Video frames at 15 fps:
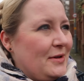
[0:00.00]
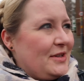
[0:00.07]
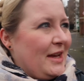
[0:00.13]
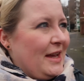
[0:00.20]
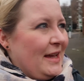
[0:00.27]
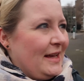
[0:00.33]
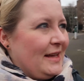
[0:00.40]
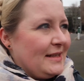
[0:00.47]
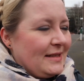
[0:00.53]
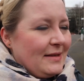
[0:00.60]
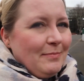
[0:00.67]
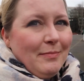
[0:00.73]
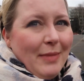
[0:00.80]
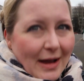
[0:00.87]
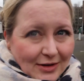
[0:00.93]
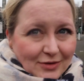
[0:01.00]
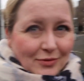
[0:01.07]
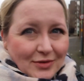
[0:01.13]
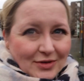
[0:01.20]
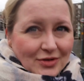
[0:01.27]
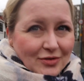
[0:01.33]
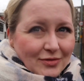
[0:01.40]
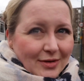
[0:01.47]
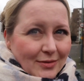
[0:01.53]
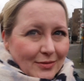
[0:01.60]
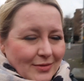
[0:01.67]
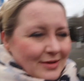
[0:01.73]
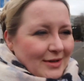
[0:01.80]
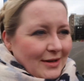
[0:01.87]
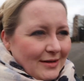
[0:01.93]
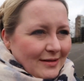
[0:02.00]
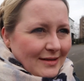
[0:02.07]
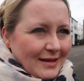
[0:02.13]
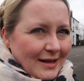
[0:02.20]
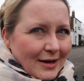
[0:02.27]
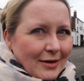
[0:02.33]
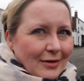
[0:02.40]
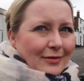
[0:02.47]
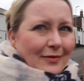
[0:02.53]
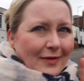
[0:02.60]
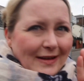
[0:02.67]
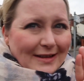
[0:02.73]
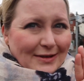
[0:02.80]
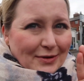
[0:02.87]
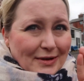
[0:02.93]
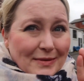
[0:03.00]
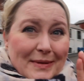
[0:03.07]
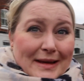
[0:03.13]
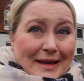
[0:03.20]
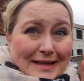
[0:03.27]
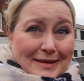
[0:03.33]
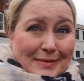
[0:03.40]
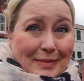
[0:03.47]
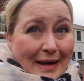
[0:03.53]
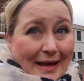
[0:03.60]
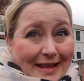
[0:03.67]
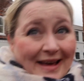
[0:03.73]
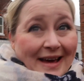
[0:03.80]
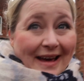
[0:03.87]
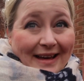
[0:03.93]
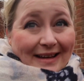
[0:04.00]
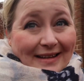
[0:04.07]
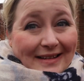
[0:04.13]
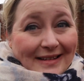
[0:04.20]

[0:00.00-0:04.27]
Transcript: which is back towards the Jewellery Quarter. So fingers crossed we can get some beer there.